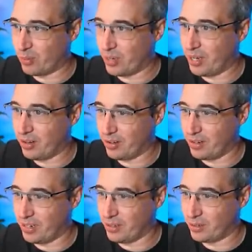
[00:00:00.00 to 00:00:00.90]
We're here.
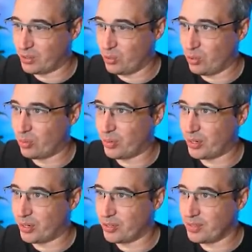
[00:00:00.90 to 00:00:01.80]
It looks cool.
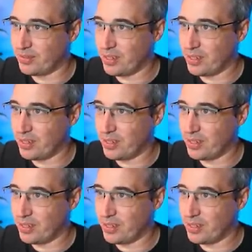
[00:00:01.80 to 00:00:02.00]
Recursive